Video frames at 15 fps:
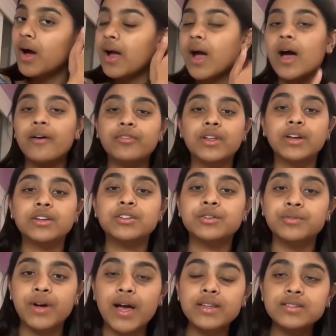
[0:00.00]
have like to
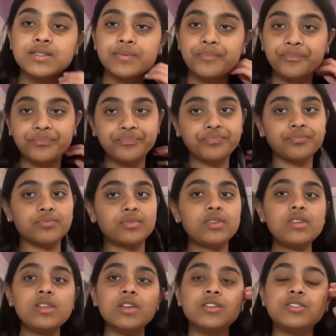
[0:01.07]
rest.
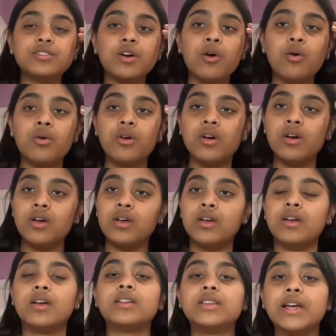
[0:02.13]
So
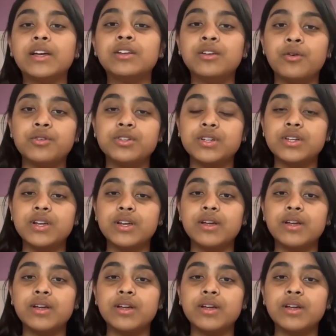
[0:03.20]
like Notion